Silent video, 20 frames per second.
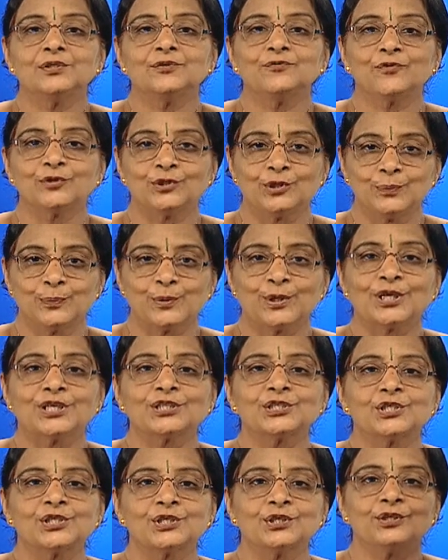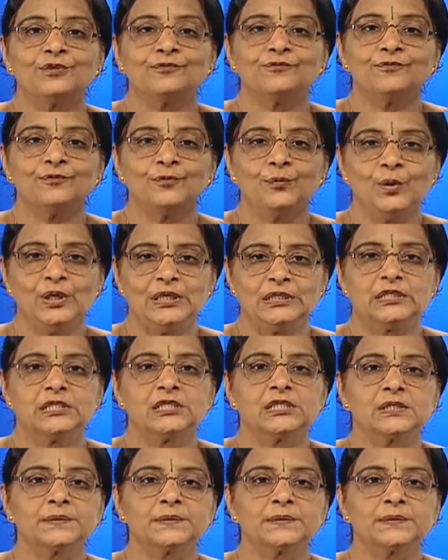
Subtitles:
for the production of wheat.